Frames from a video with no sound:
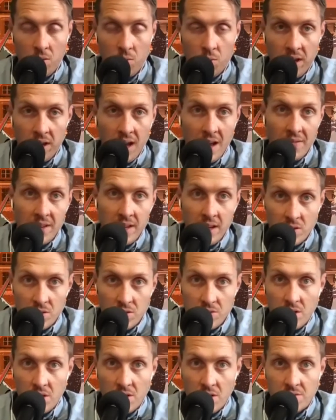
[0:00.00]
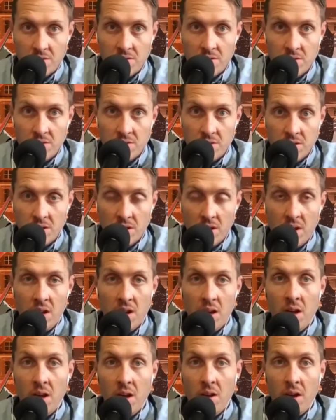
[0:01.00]
We have killer dolls.
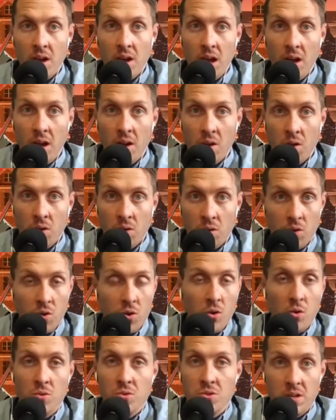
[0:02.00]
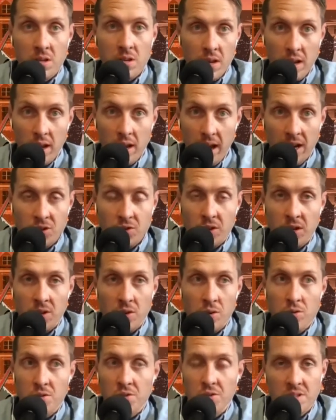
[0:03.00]
Who's Adrian?
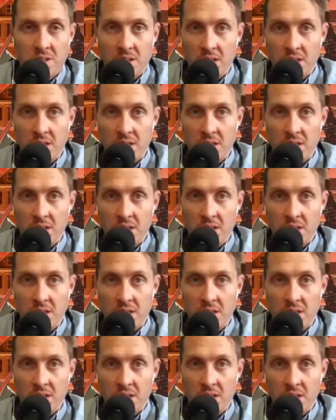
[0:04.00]
Who's your